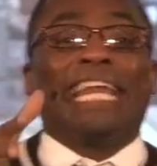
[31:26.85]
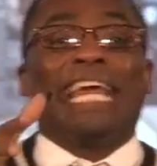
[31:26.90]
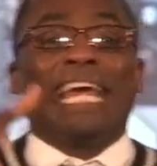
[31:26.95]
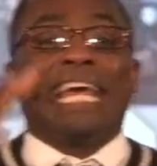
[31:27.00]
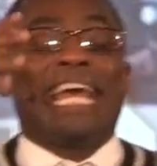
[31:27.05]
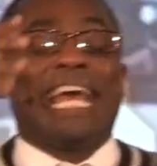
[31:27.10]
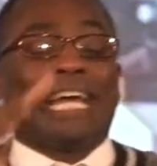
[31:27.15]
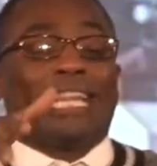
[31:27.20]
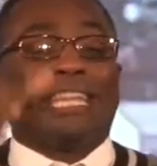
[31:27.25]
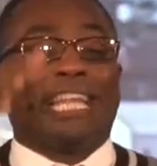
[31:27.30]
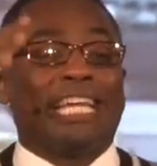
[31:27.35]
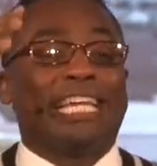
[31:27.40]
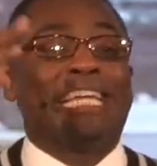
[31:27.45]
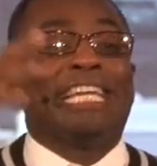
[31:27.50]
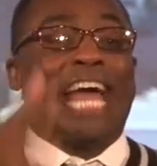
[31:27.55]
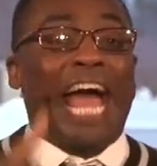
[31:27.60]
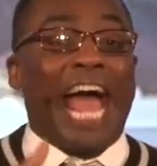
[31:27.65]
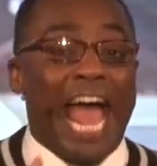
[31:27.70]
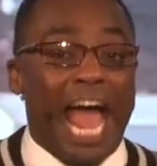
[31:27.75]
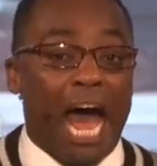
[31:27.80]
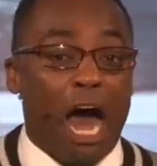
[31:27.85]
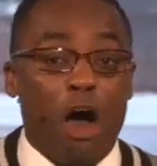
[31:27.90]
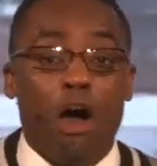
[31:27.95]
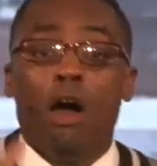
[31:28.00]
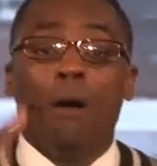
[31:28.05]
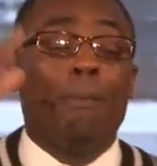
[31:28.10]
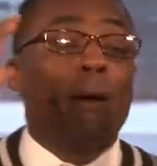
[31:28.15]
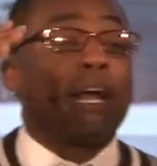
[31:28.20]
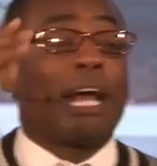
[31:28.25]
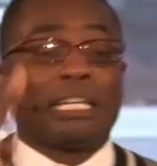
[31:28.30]
it in the now,
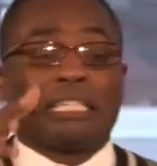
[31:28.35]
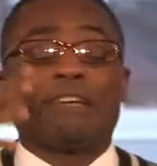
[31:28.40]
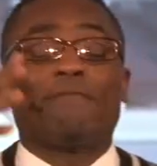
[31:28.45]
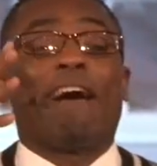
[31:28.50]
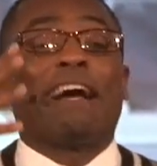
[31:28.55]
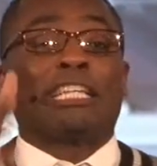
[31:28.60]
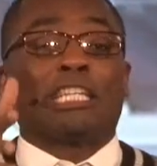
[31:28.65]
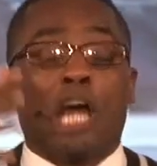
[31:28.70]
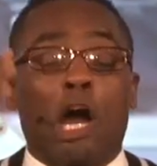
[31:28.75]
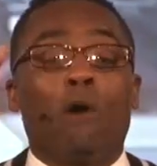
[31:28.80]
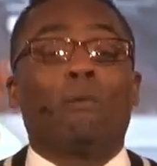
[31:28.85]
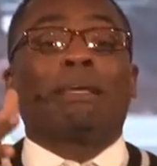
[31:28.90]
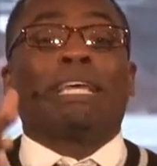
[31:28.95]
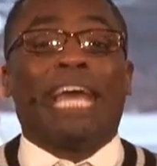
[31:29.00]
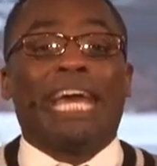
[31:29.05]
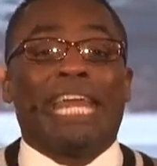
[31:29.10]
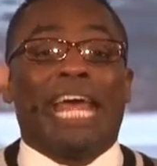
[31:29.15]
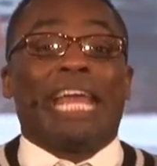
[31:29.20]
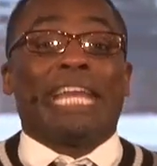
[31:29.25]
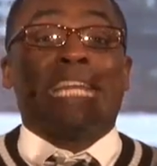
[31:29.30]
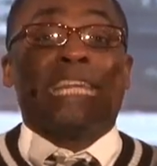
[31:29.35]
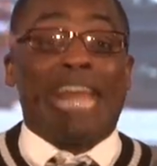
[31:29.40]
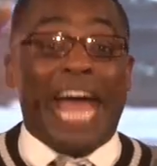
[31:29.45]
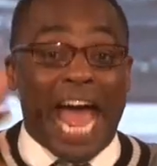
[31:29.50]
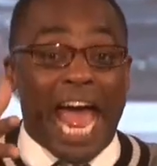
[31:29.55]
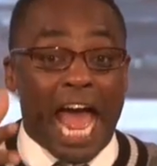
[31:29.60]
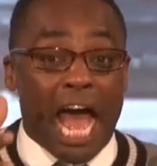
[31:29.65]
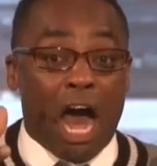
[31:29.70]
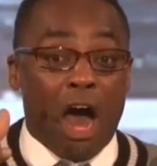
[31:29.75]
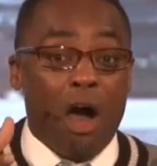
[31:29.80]
because if I don't get it
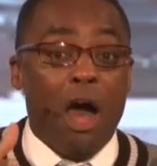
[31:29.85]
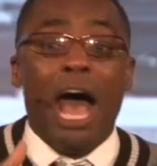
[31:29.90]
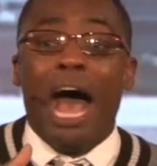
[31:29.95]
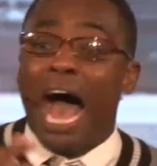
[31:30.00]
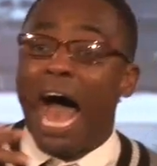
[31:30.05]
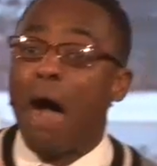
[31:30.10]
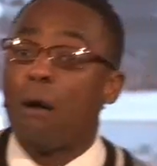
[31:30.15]
now, I